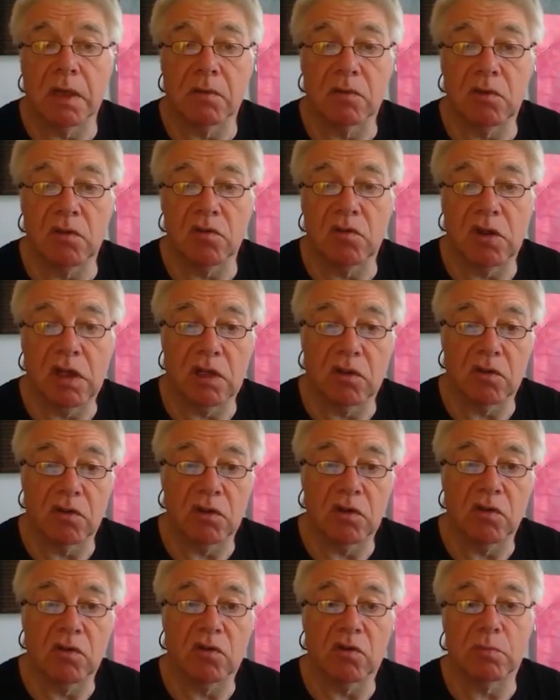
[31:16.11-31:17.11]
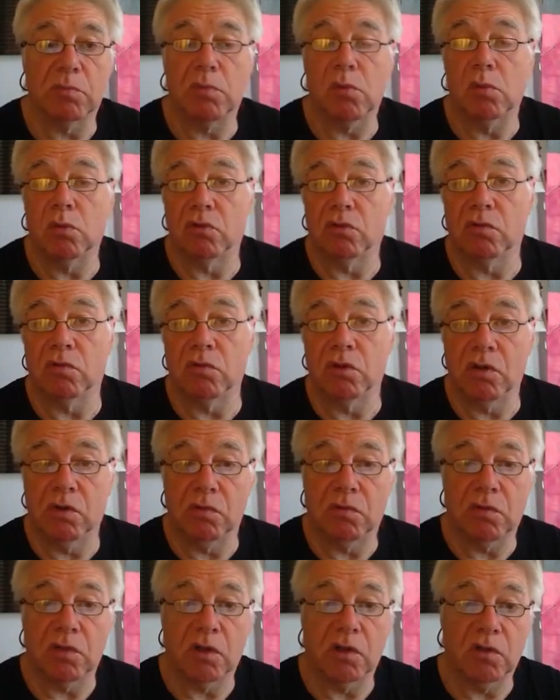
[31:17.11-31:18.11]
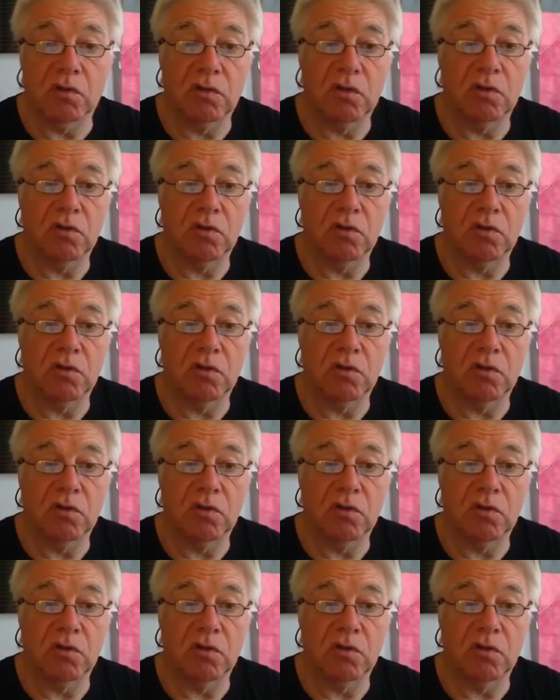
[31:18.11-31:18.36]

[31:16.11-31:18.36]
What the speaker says: injection in support of new fast